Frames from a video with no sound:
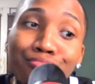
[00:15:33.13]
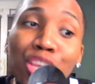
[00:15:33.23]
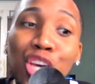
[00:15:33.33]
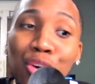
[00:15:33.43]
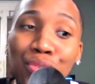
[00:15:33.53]

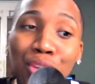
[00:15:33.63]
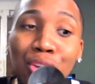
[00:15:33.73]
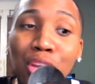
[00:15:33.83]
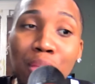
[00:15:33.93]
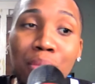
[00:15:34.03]
Go figure.
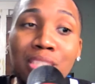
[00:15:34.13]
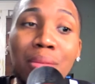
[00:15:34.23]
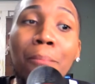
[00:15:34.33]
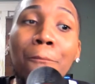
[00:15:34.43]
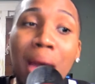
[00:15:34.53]
They didn't been to
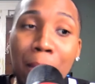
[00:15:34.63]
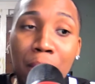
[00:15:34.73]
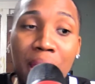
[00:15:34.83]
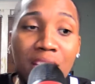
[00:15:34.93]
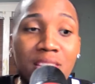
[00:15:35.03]
my
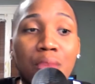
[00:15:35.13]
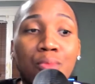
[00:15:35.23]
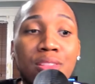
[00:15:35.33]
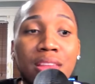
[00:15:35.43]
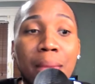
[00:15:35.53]
mama house. They
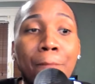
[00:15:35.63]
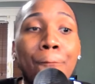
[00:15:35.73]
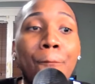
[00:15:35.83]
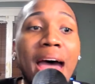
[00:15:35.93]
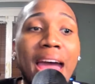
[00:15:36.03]
wasn't at
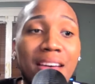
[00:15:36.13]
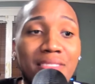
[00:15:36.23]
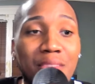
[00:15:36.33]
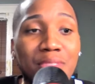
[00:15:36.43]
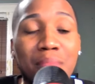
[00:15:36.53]
my house.
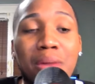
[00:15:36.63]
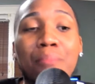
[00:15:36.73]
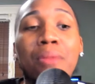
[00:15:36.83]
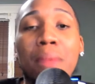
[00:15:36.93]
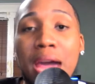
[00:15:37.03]
They was at my
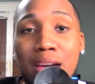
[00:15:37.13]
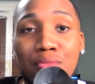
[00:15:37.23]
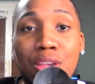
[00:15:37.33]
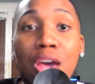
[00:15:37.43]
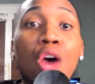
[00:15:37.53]
mama
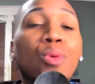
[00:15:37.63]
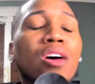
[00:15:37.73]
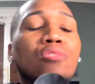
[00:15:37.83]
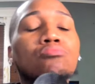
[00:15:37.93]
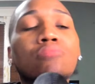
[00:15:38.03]
house.
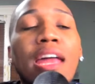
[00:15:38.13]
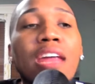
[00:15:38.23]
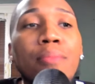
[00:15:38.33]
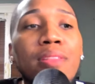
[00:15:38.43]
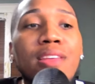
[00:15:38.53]
Well, I
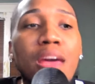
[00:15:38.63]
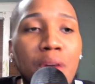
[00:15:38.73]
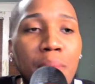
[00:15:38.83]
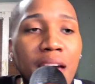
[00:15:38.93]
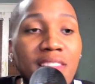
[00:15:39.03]
never been to their
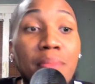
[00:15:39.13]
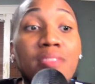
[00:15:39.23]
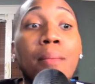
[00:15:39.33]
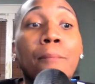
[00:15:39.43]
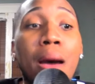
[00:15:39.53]
mama house. They've been
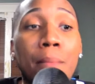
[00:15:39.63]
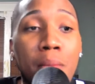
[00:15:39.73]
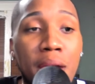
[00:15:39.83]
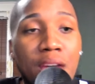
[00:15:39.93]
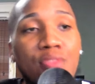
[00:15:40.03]
to my mama
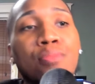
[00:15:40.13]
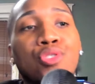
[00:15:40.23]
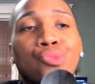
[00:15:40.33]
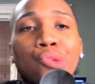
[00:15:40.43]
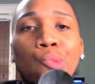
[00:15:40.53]
house. But
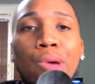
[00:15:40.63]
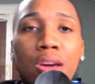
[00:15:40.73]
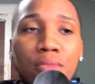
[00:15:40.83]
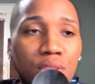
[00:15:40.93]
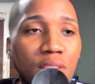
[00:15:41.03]
you know,
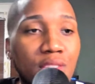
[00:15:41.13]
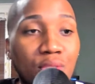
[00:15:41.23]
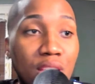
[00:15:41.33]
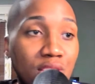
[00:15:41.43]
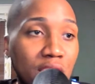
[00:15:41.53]
whatever. So
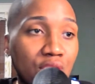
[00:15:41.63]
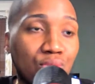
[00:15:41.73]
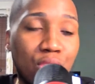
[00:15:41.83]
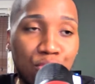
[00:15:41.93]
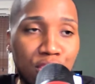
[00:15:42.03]
that should let you
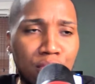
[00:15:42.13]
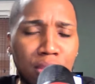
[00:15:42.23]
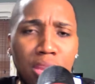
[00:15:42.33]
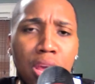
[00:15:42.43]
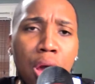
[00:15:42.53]
know
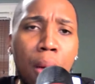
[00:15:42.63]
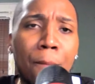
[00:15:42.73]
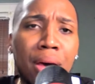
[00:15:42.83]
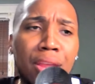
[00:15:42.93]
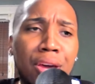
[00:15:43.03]
something.
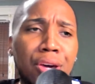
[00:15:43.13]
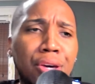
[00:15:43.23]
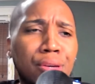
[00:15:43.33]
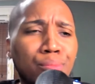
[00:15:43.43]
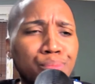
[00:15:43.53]
But
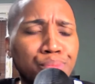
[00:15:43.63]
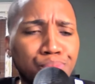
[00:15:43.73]
um,